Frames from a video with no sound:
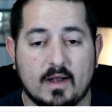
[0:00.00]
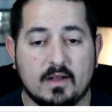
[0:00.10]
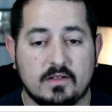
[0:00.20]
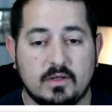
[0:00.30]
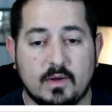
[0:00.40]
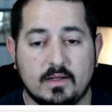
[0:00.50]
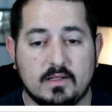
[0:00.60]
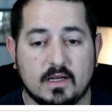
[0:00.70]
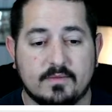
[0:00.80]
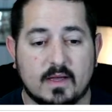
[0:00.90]
it to
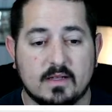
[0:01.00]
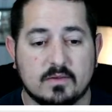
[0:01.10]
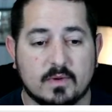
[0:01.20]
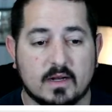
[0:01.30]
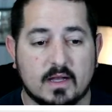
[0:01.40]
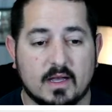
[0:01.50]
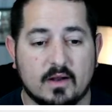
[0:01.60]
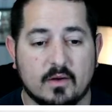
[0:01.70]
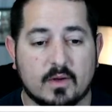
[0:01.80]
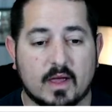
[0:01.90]
NTFS. We're going to hit
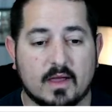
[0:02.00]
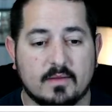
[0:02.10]
OK.